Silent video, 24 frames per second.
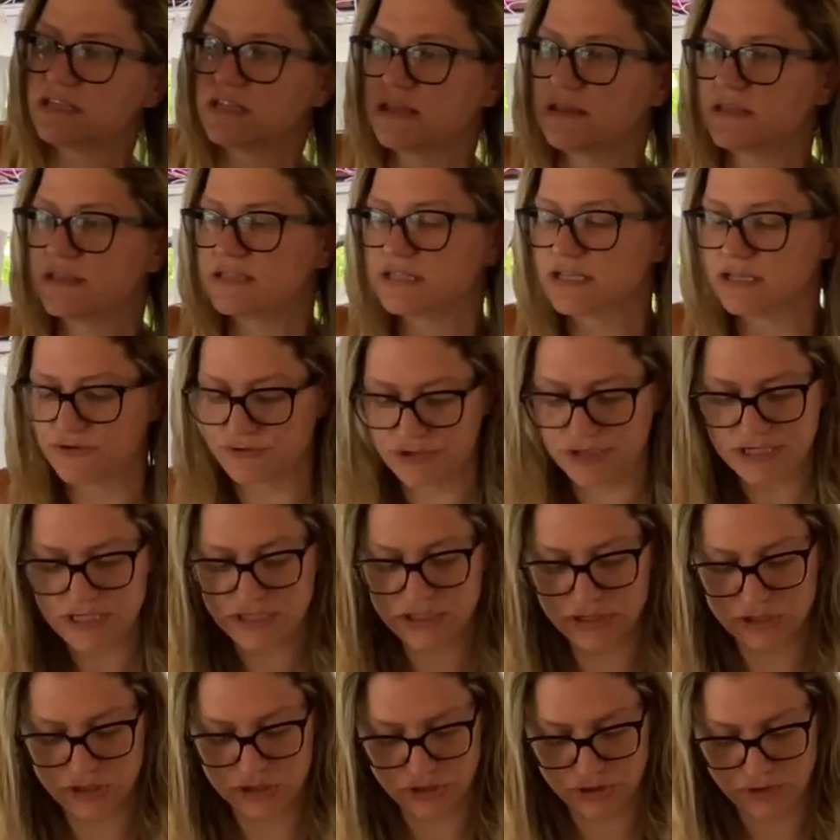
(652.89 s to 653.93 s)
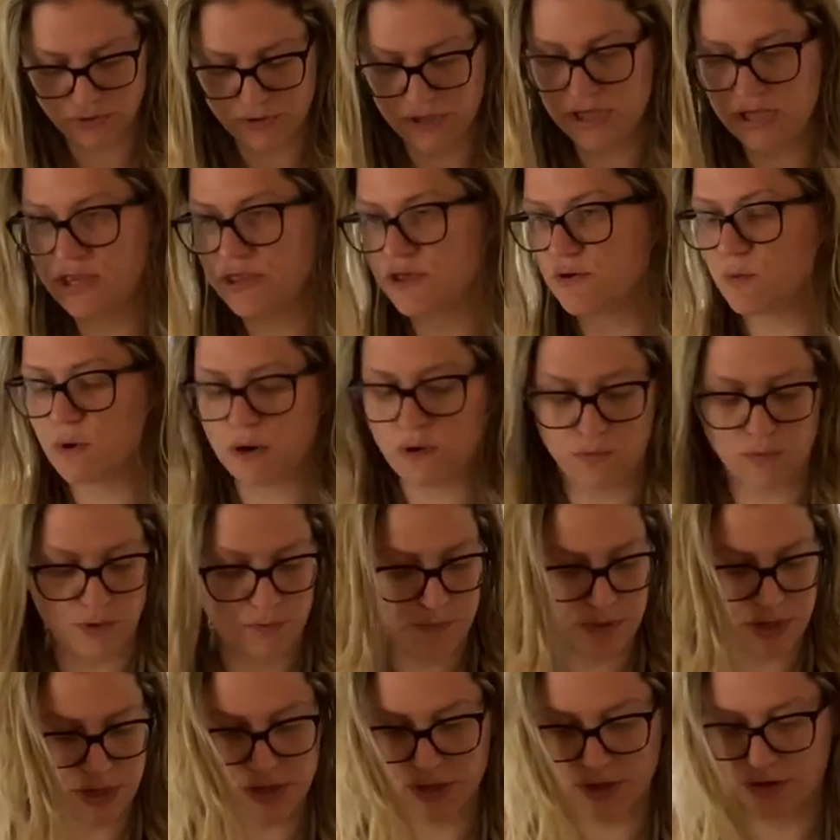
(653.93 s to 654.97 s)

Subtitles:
in the series, so either one would be